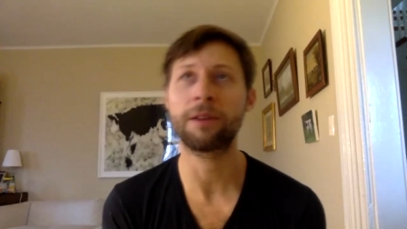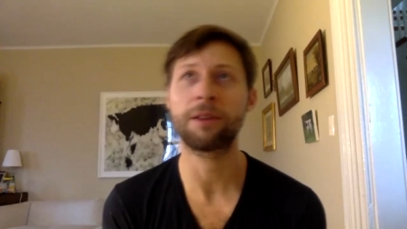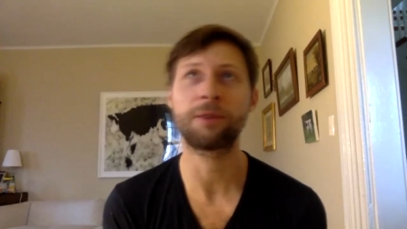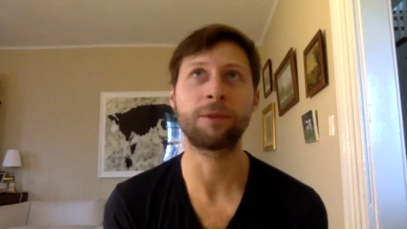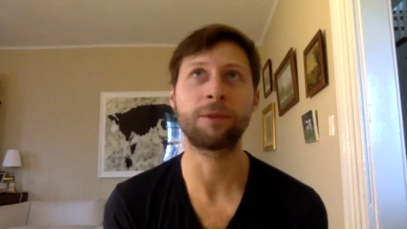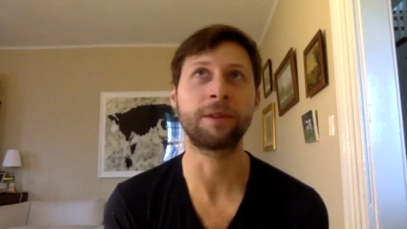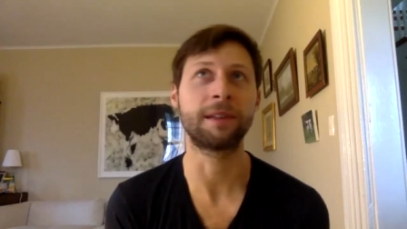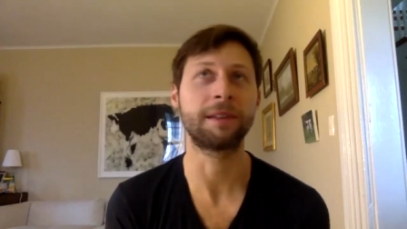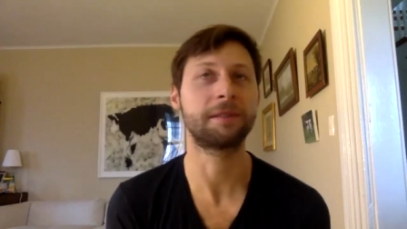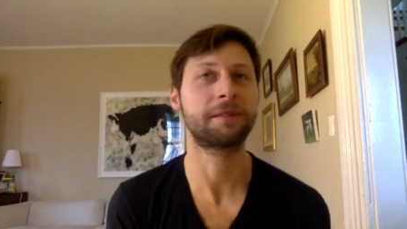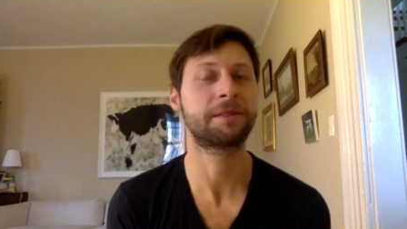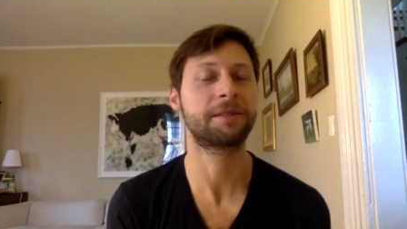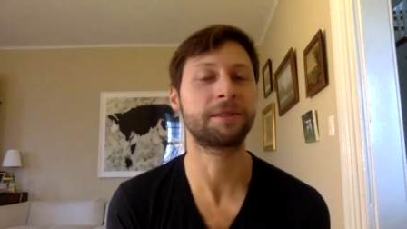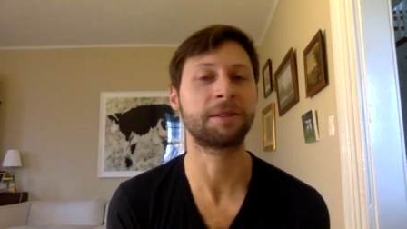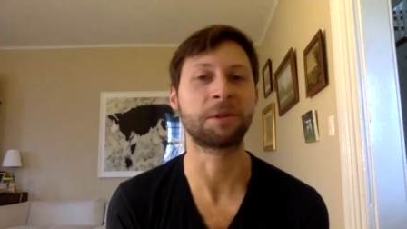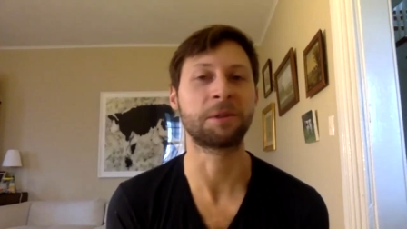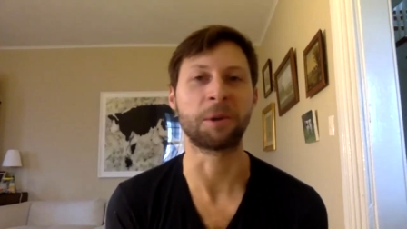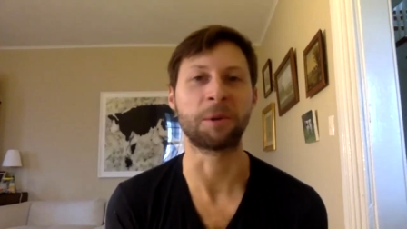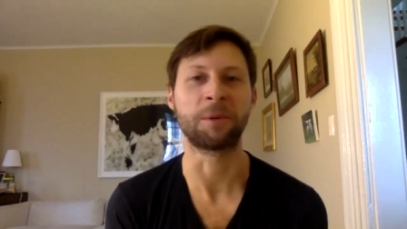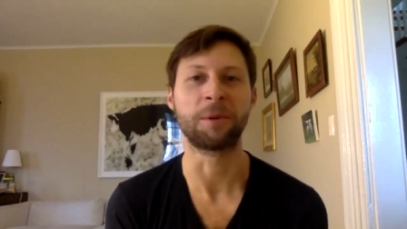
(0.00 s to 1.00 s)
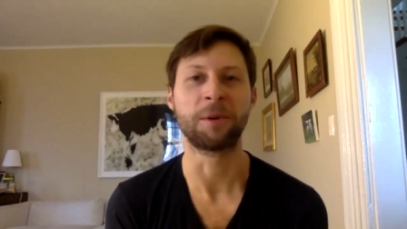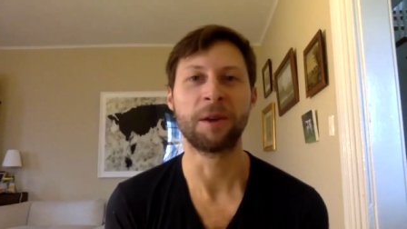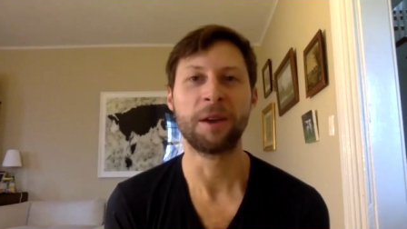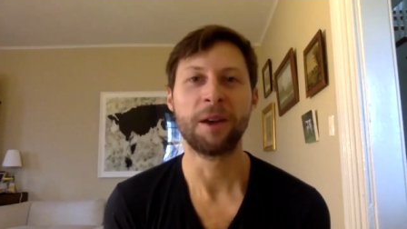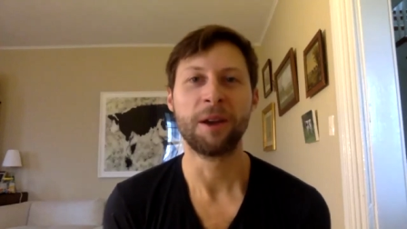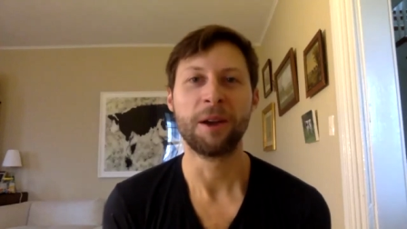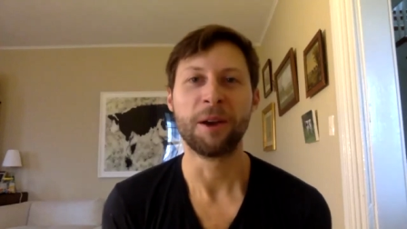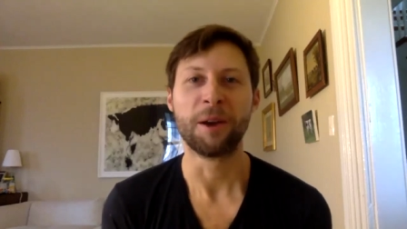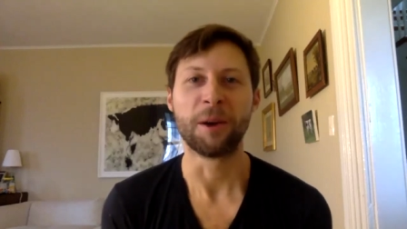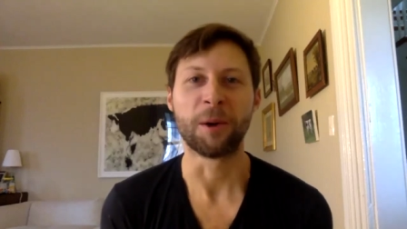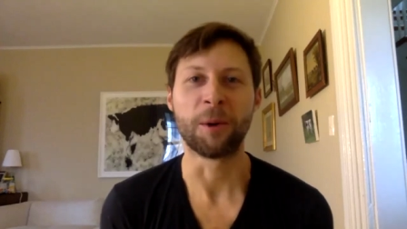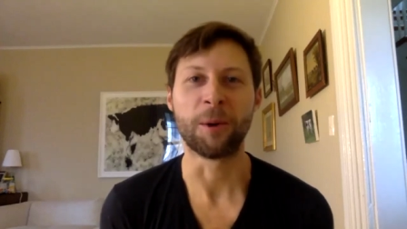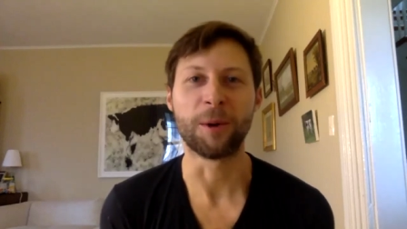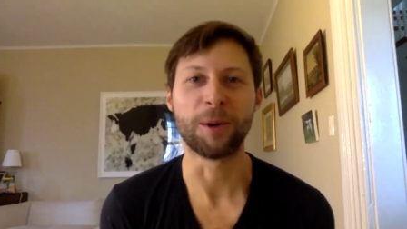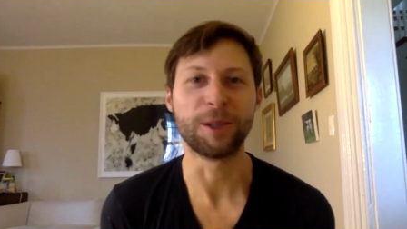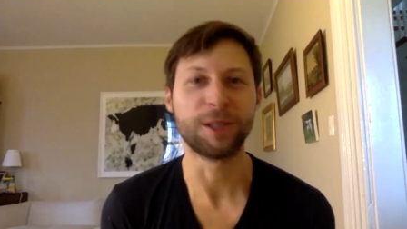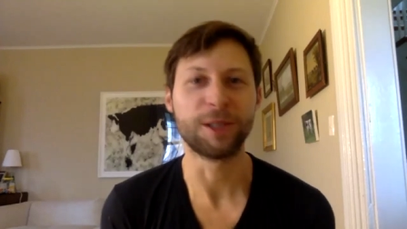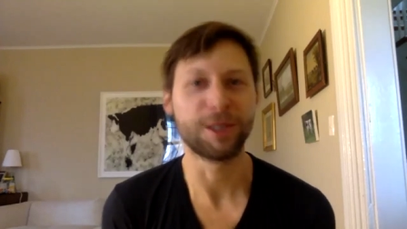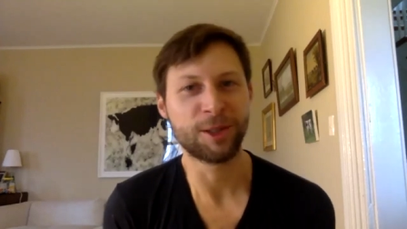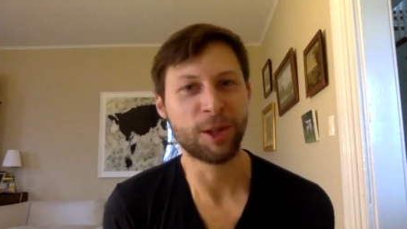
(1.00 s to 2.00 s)
through these you know
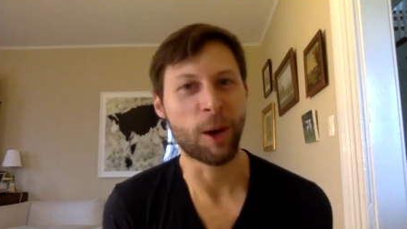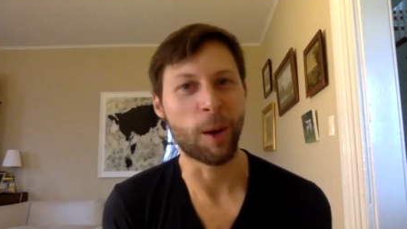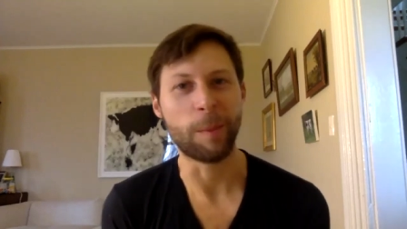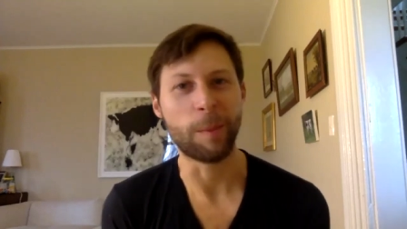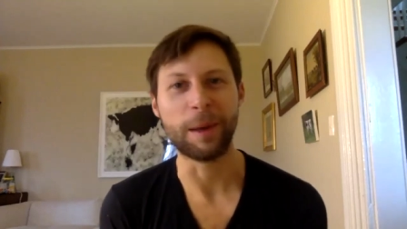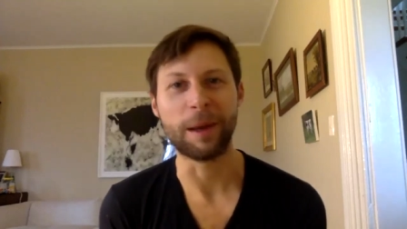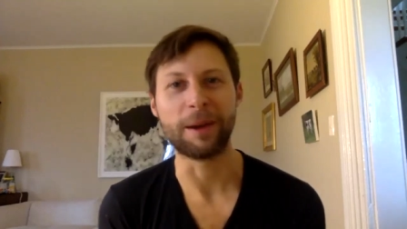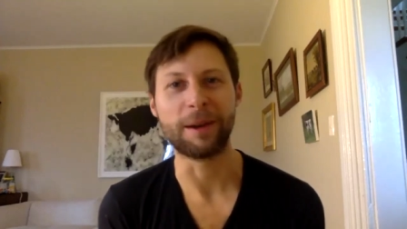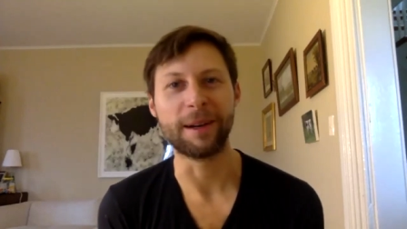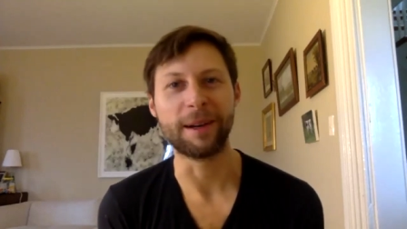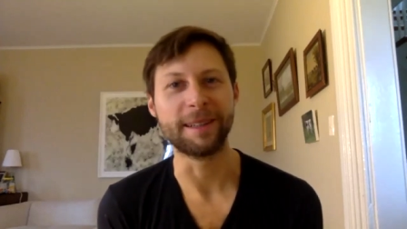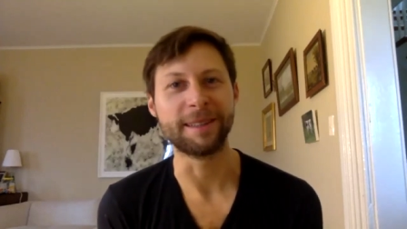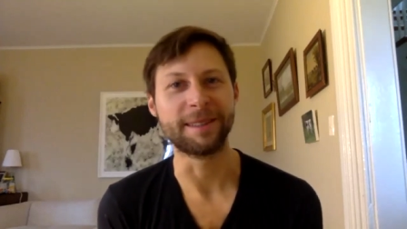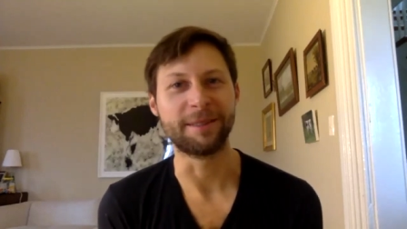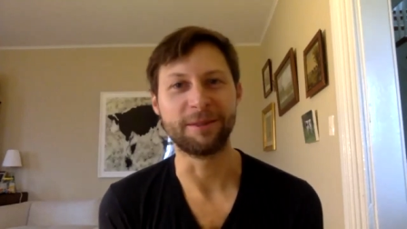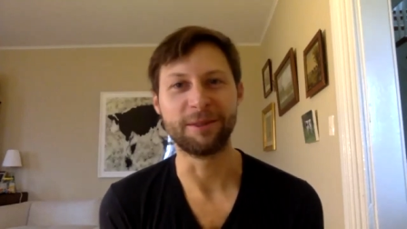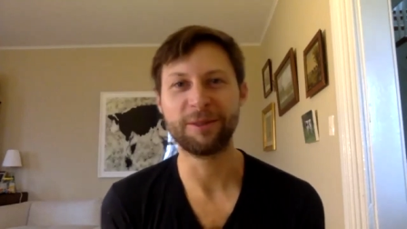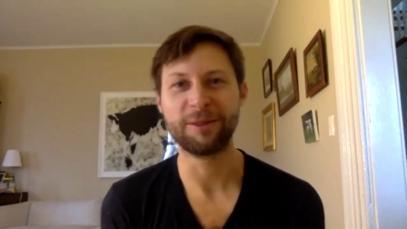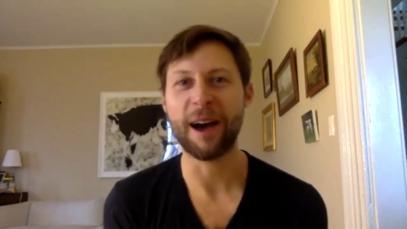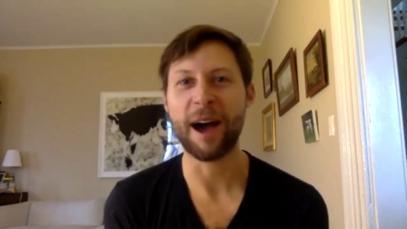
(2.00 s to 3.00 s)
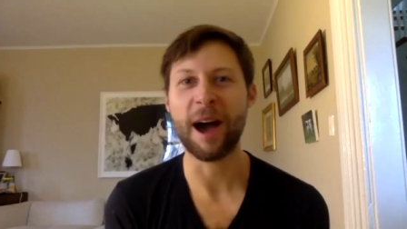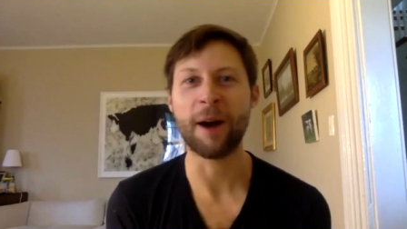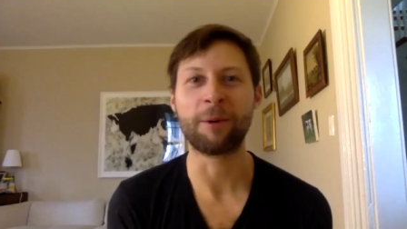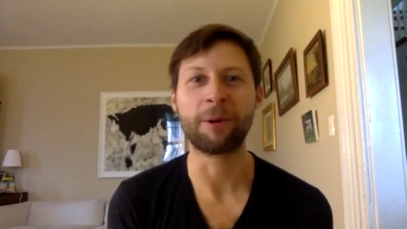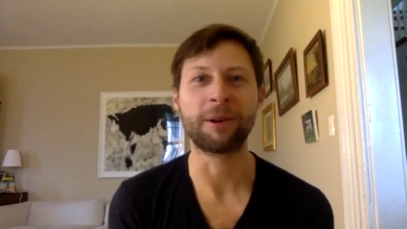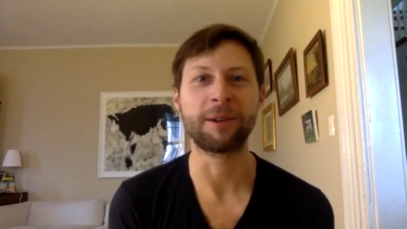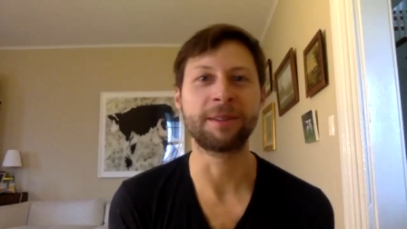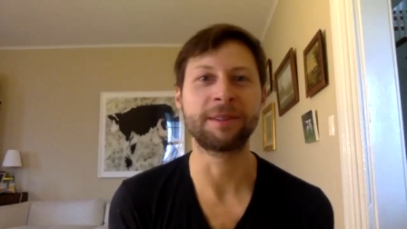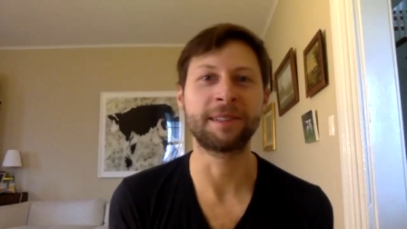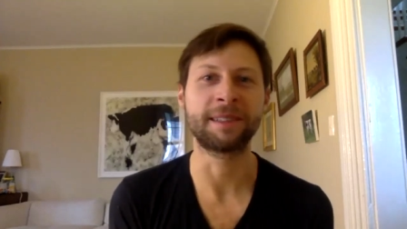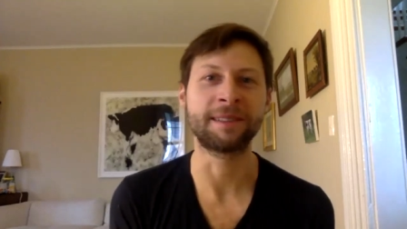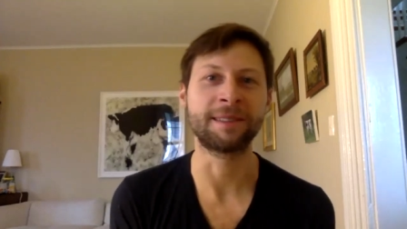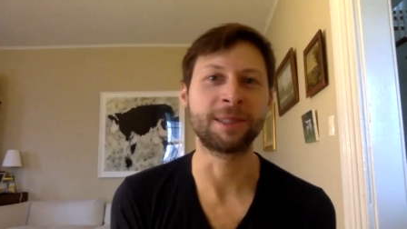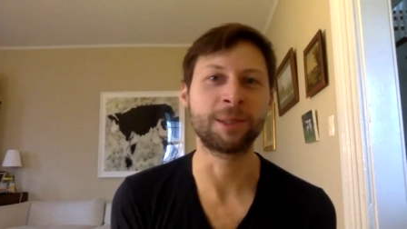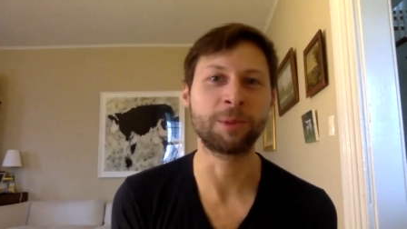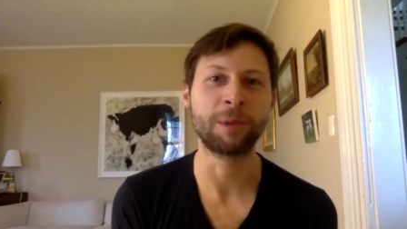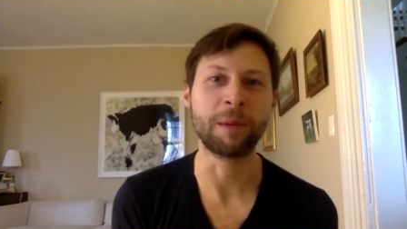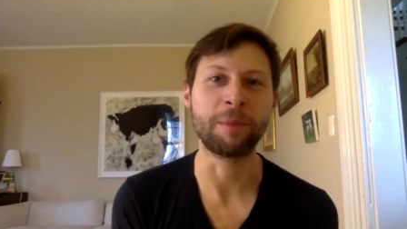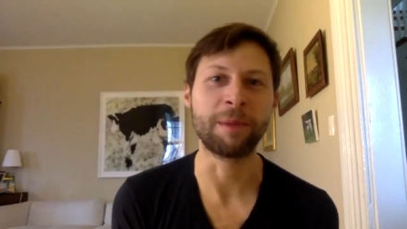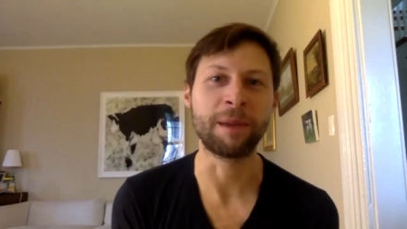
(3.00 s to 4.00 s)
gorgeous topiaries and flowers and
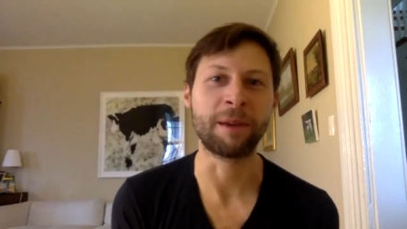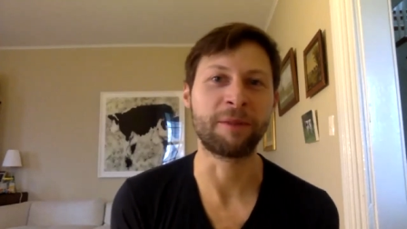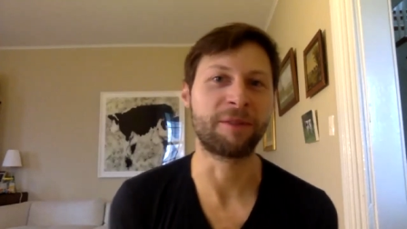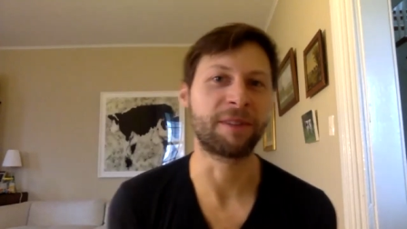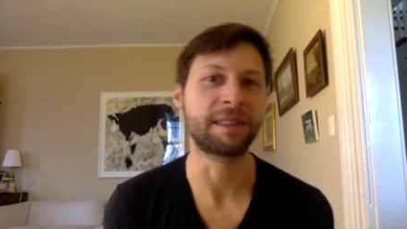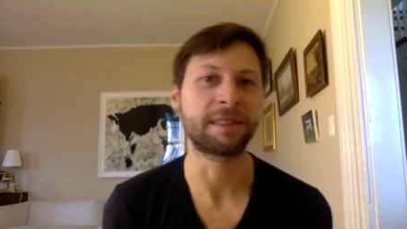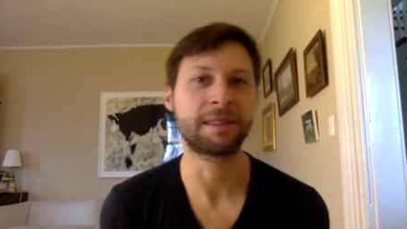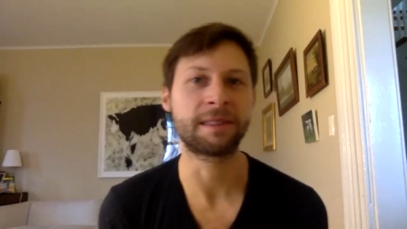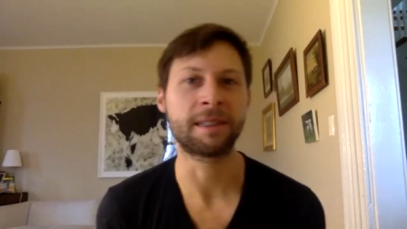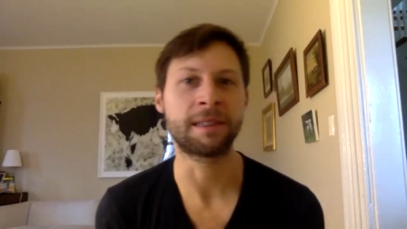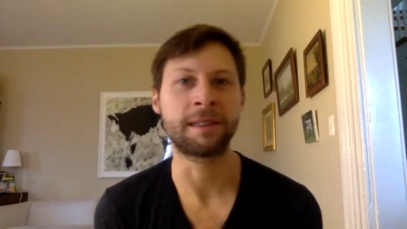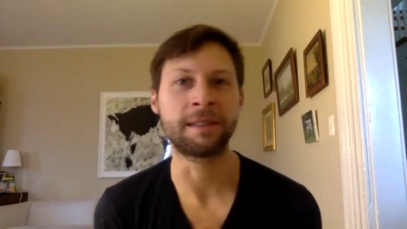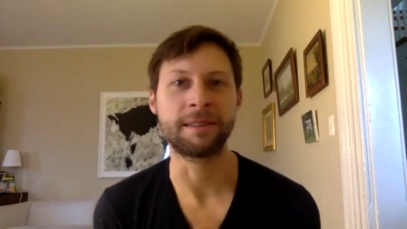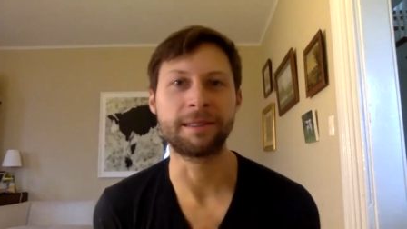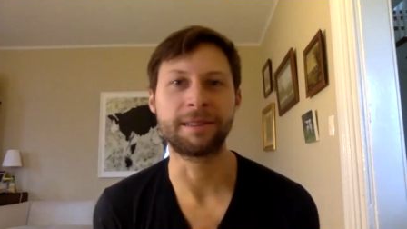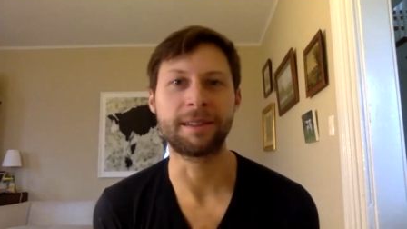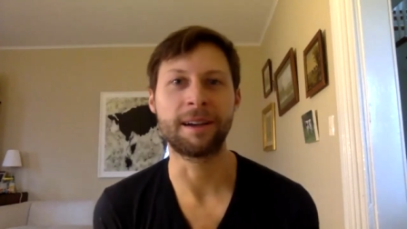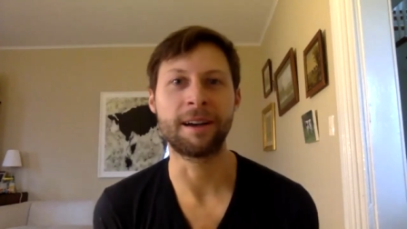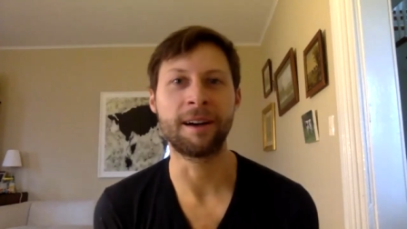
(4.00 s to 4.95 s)
sweeping vistas